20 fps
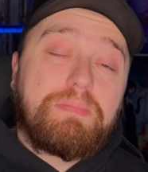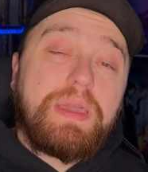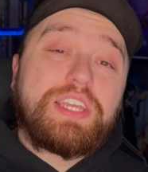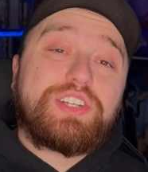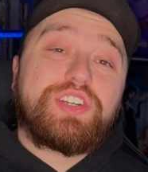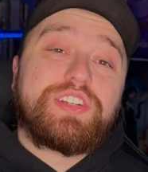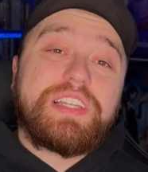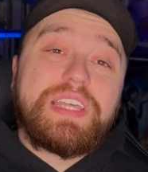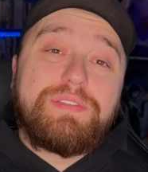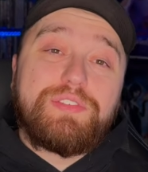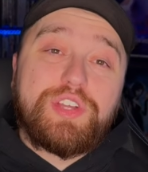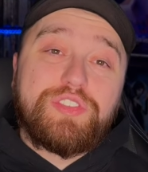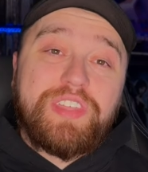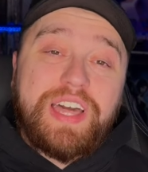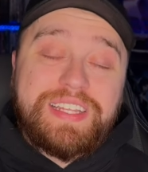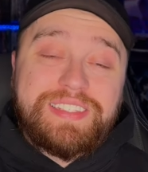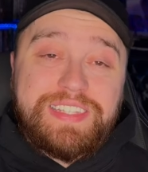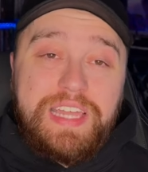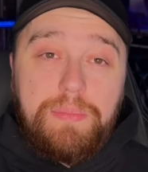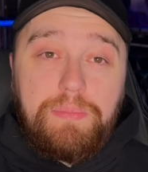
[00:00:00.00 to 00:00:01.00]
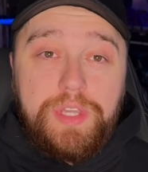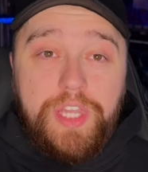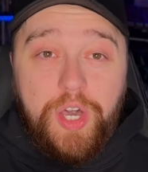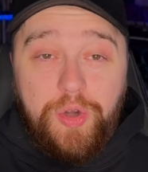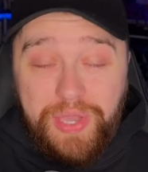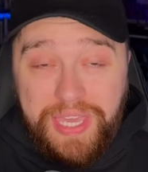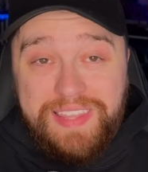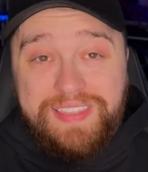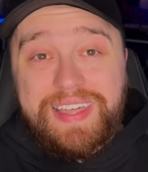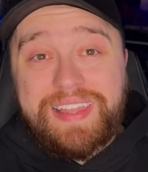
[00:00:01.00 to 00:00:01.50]
Make sure to leave your thoughts down
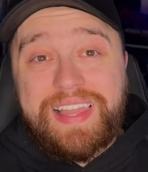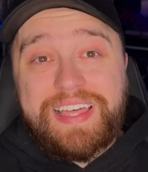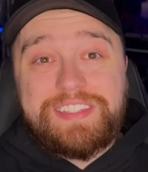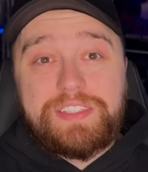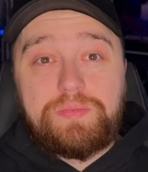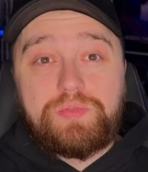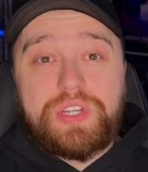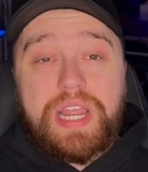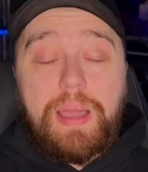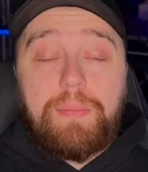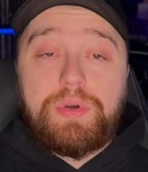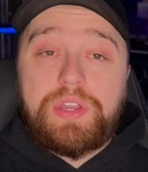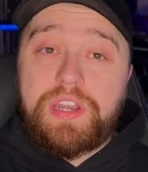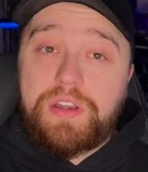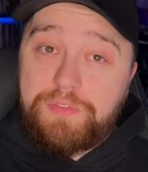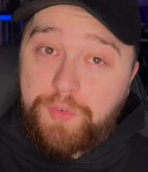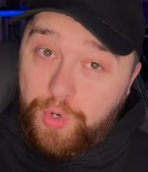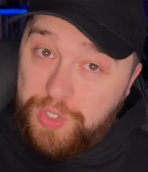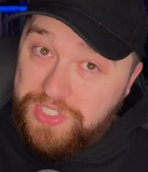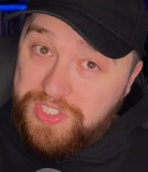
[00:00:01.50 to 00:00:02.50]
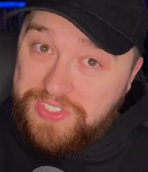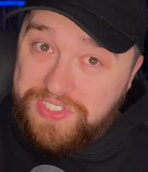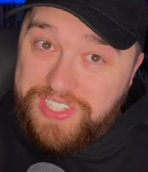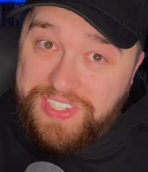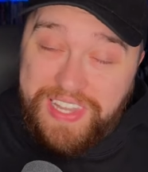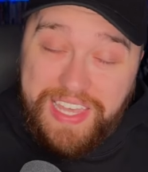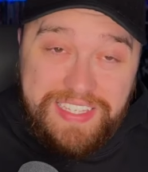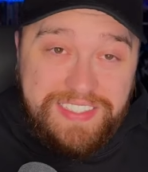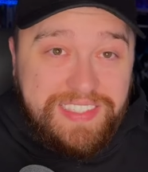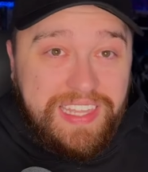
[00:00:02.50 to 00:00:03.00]
below, hit that like, subscribe button, and of course,
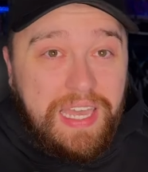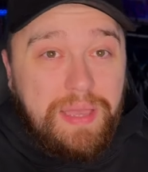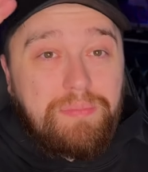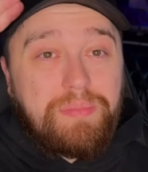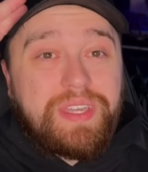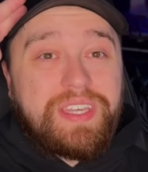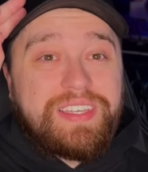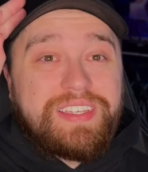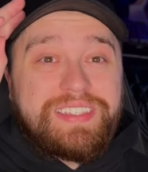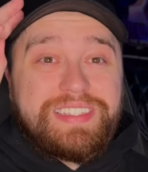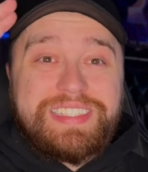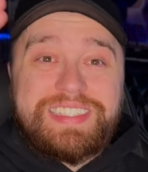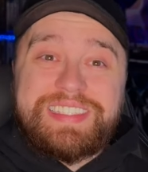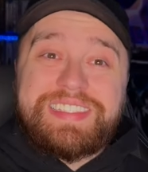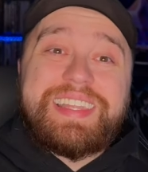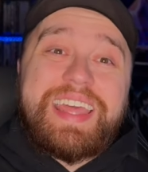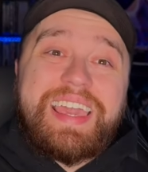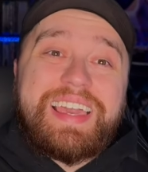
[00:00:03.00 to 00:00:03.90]
until next time, stay